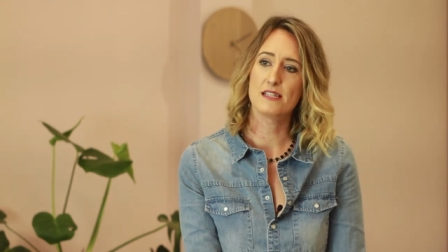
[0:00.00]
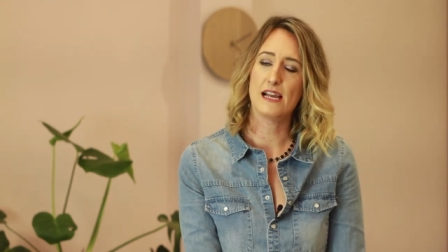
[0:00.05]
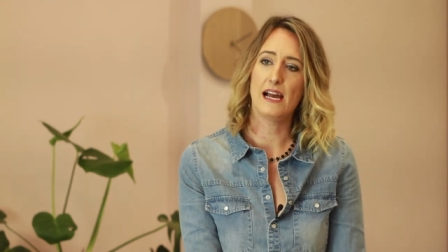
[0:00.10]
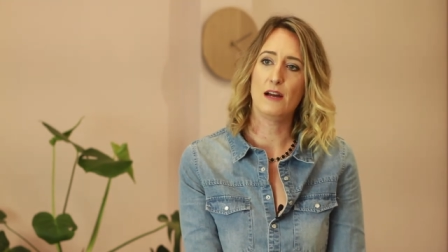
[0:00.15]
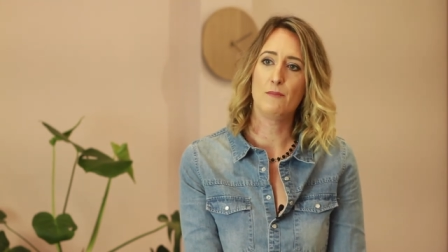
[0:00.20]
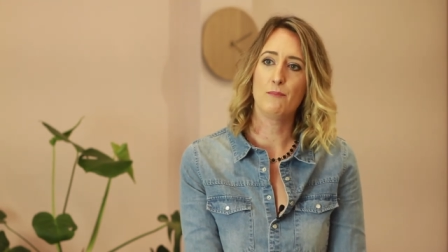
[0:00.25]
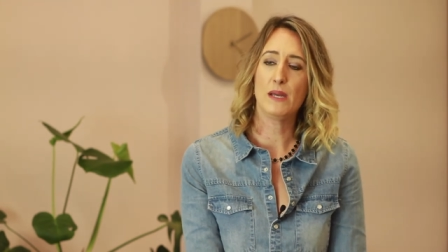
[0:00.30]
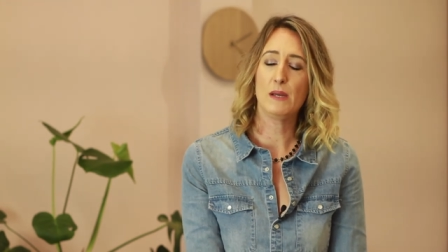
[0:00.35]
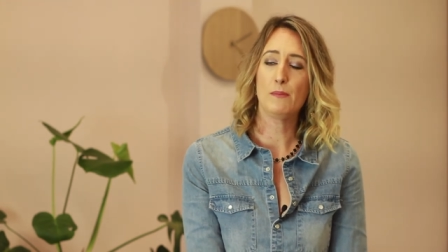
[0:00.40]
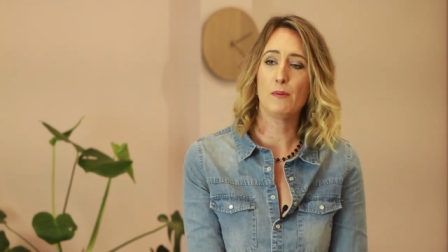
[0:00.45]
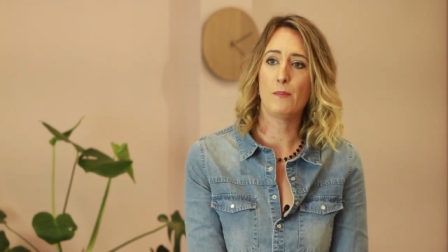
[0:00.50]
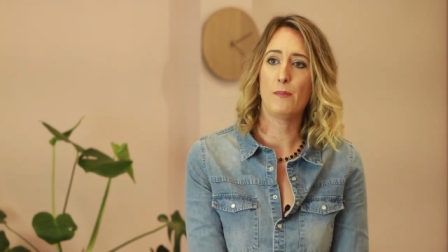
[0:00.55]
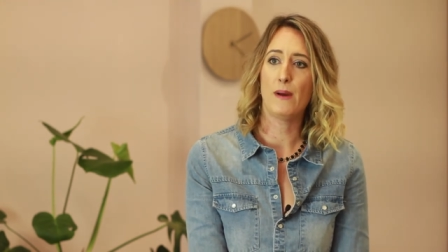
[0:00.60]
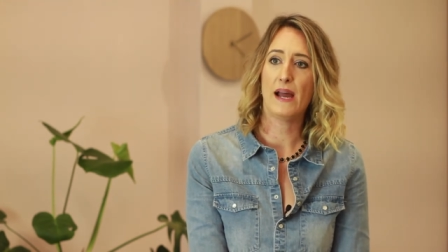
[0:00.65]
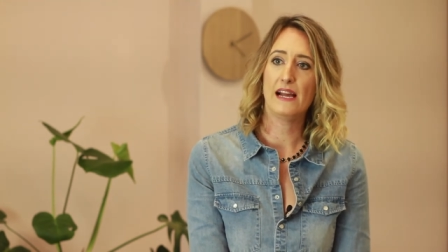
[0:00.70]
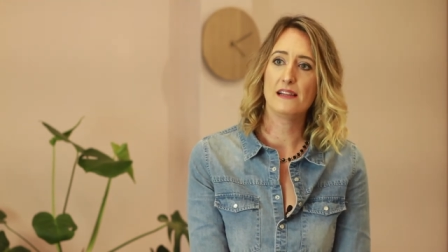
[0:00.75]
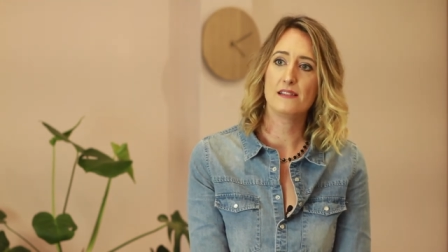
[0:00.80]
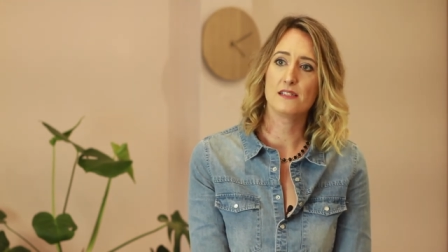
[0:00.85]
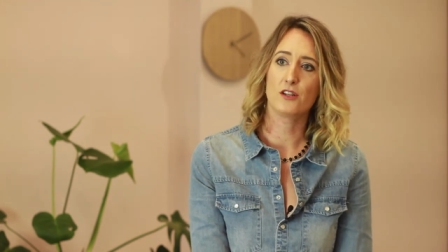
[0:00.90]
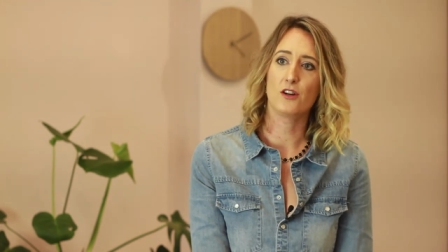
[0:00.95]
and be
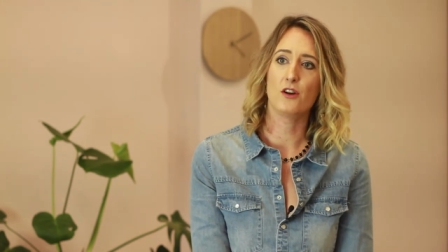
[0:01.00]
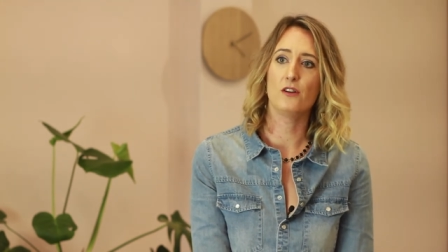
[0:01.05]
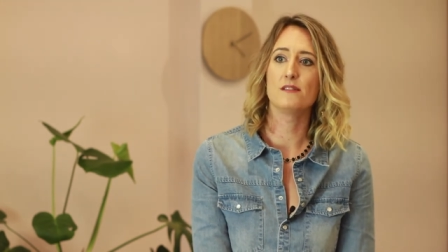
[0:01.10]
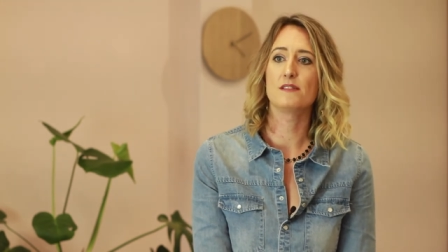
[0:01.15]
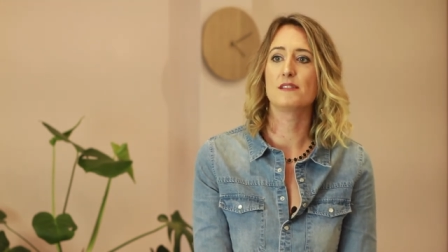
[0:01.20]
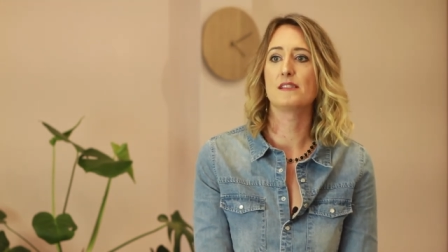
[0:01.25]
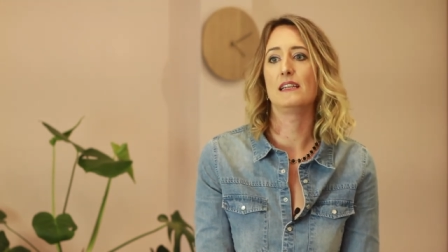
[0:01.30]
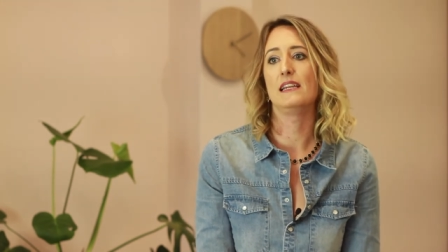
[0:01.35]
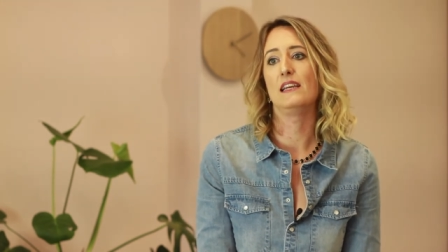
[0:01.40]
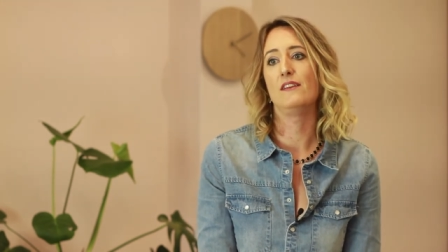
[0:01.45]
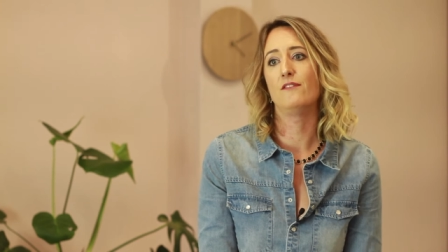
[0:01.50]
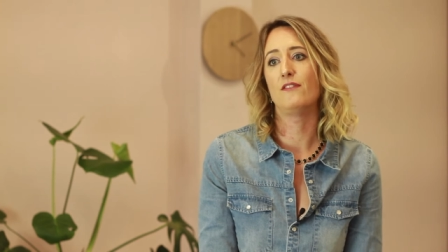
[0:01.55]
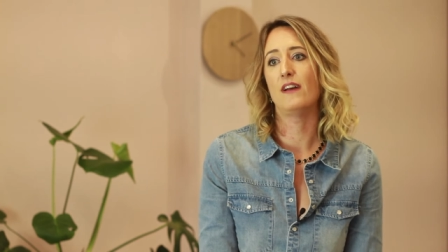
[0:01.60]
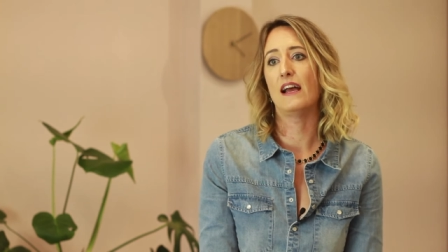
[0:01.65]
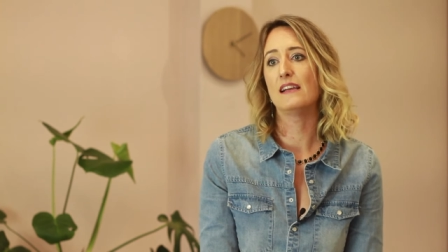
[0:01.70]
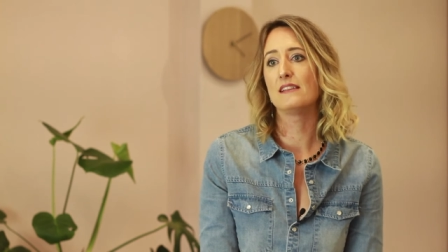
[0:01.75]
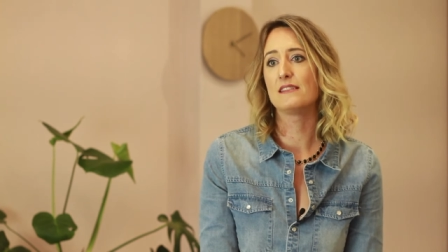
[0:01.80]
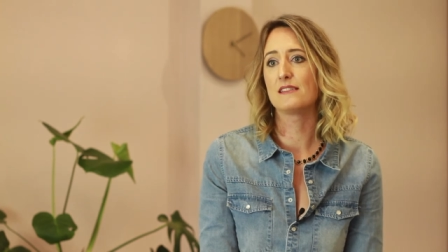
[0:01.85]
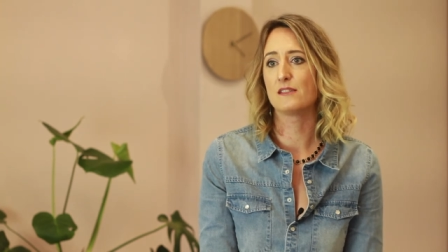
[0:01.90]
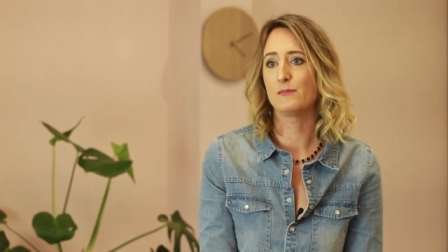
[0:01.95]
prepared to constantly
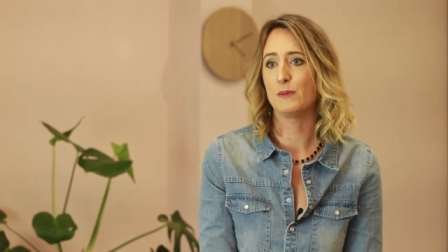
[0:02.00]
invest,